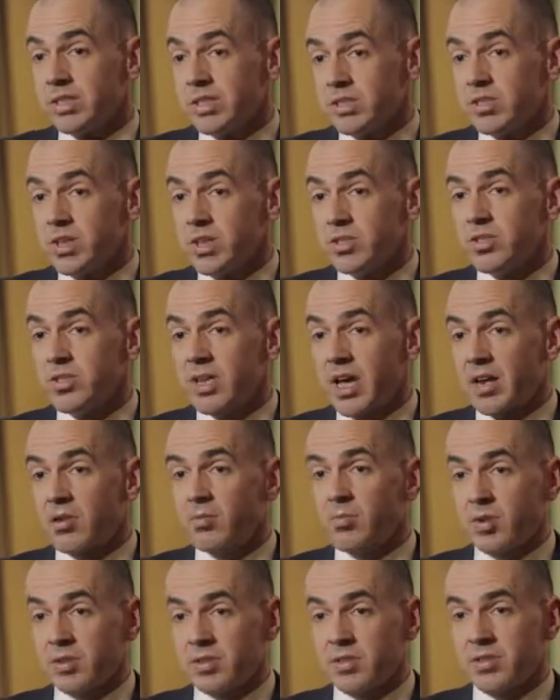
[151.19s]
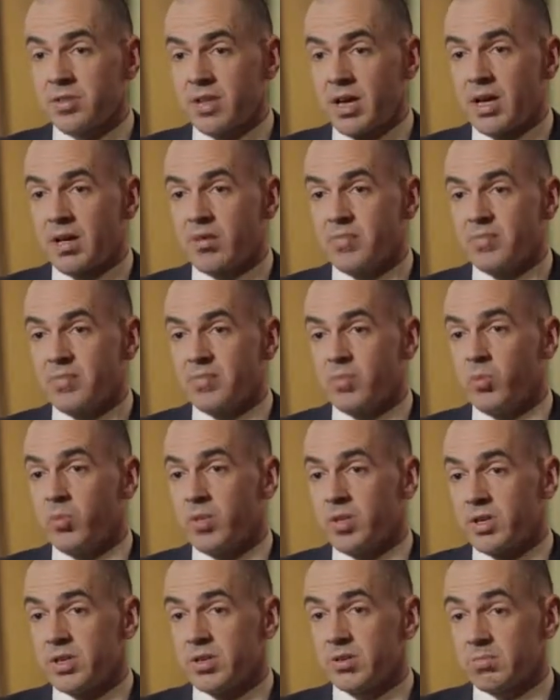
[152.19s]
associated with
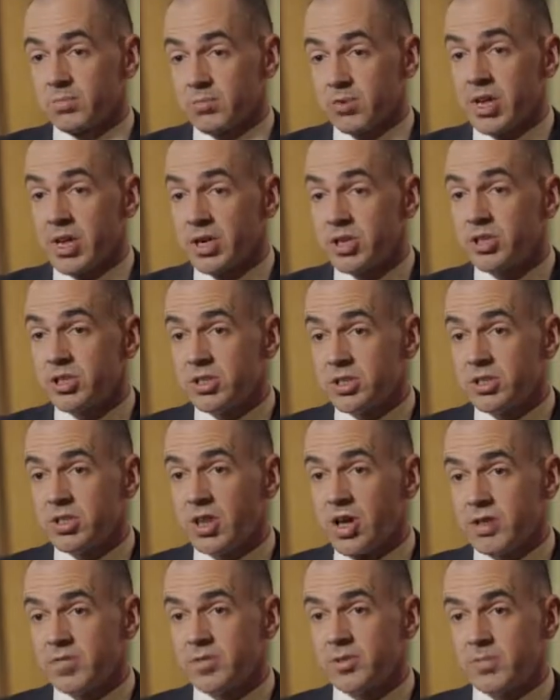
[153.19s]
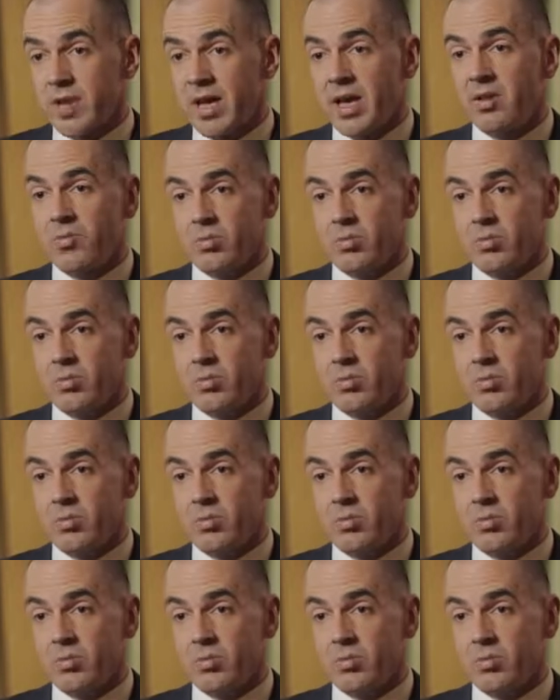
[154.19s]
a reduction in lifespan.